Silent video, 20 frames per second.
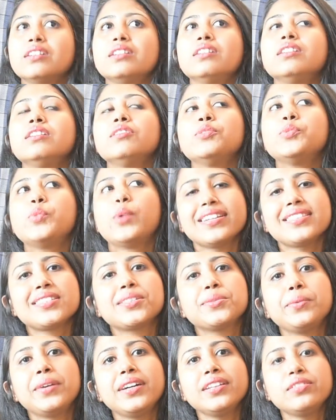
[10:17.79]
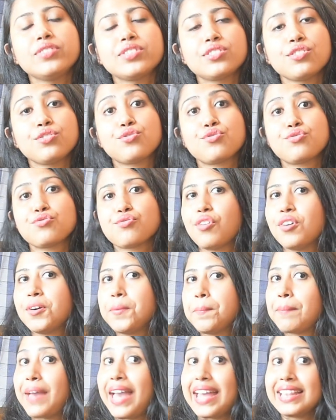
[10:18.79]
Wordsworth was a strong
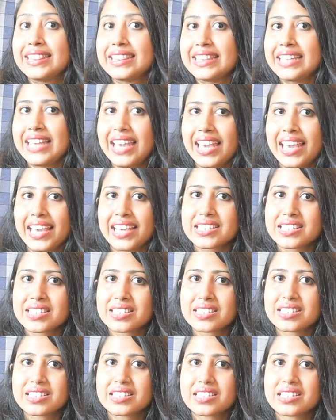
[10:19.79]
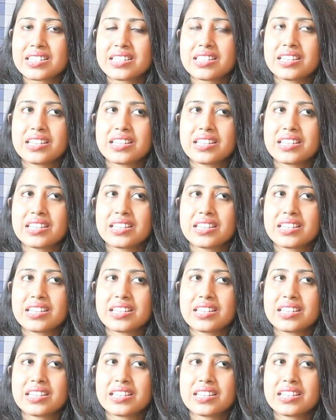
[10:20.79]
pantheist.